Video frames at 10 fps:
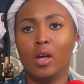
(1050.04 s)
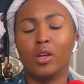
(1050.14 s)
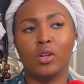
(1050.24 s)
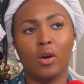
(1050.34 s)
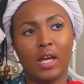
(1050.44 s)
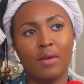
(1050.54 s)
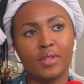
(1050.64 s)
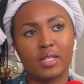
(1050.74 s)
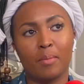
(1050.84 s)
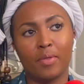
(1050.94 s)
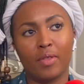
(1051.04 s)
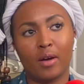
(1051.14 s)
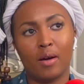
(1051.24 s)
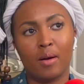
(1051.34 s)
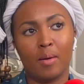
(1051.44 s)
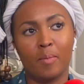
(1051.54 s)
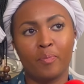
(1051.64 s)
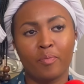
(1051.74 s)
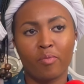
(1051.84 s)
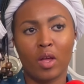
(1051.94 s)
Even some of
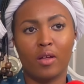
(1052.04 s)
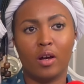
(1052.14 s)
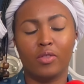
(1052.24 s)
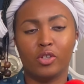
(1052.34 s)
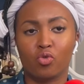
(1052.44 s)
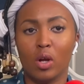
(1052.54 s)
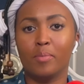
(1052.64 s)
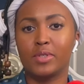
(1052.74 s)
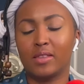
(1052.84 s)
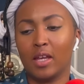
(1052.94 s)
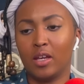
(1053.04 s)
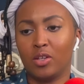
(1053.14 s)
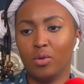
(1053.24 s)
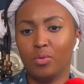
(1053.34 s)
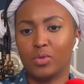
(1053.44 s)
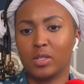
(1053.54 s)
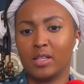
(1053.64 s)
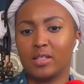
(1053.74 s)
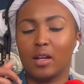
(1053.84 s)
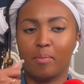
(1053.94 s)
the drums that they use,
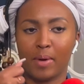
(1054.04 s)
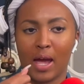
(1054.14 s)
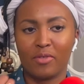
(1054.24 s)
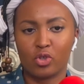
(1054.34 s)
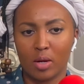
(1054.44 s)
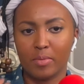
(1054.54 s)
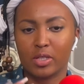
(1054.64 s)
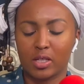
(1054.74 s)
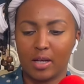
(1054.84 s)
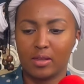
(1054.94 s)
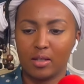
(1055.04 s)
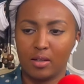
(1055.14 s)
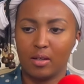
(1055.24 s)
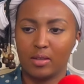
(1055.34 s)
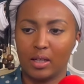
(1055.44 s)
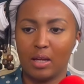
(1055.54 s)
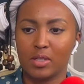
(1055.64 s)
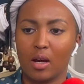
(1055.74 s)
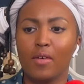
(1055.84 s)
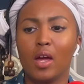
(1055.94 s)
instead of having trimmers cut the leaves
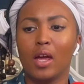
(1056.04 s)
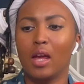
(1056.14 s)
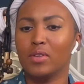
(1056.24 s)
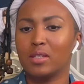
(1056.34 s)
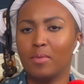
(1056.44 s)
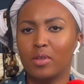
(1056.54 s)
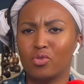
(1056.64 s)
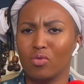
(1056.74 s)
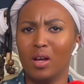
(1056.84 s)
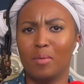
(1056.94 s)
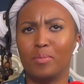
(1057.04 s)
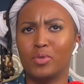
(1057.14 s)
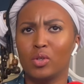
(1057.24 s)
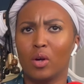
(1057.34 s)
off, even some of the drums,